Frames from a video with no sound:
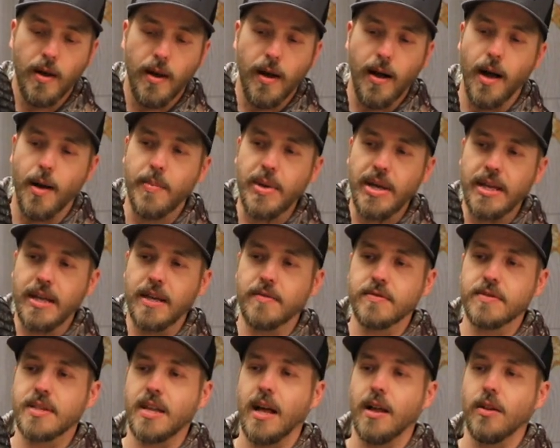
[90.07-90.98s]
it
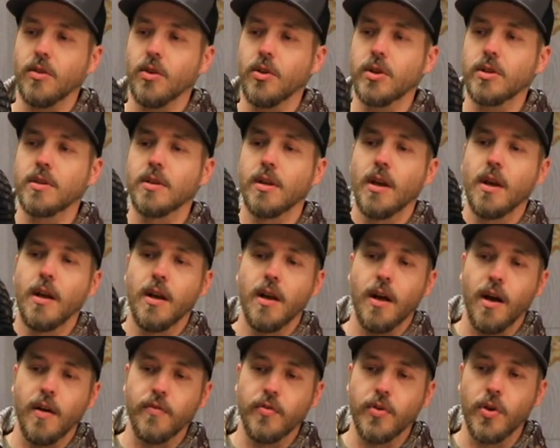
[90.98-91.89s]
gives that look
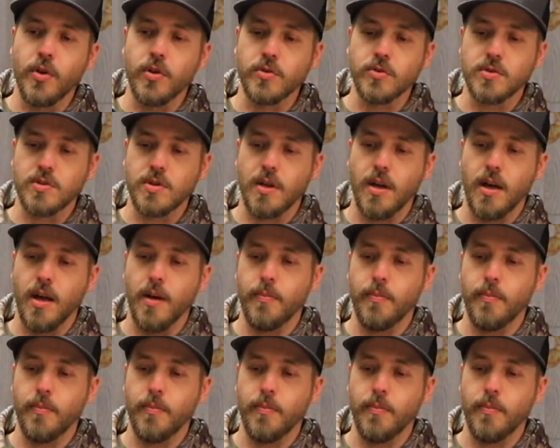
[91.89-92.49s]
of those